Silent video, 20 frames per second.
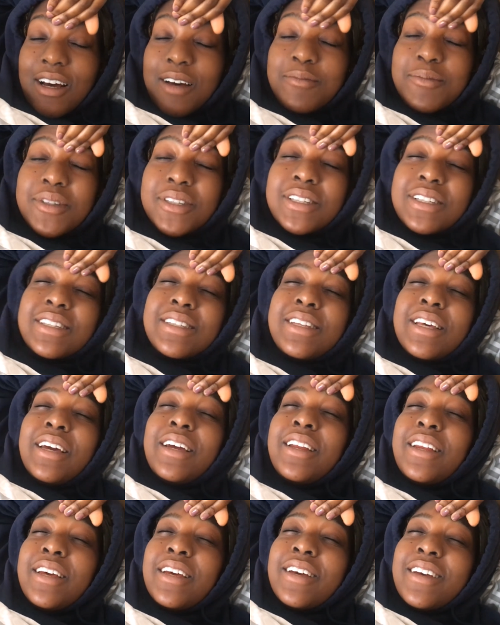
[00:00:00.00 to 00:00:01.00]
I'm just
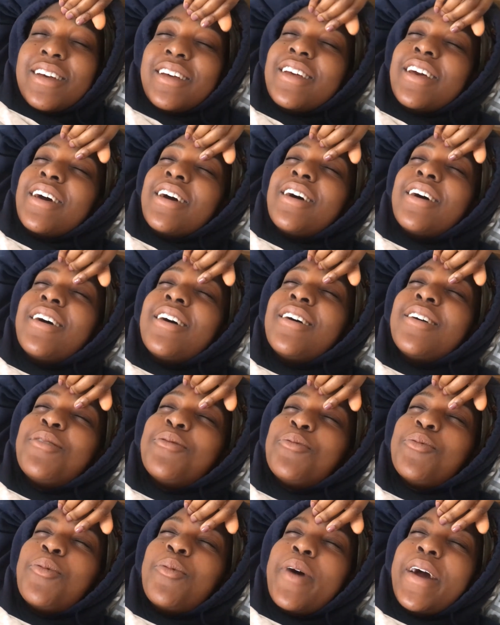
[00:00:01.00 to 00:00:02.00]
sitting here, yeah,
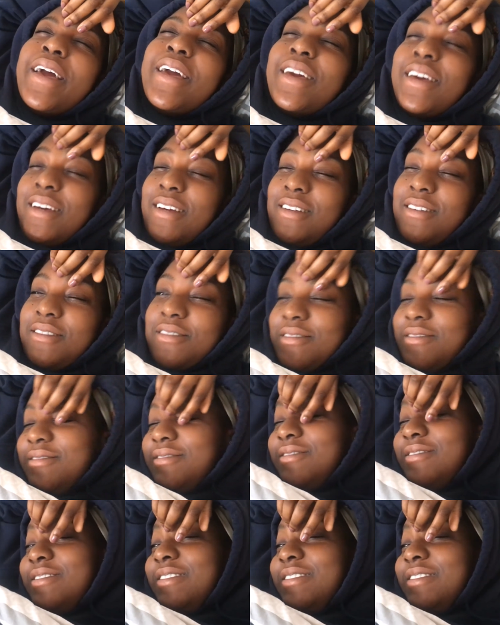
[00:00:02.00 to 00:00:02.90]
waiting.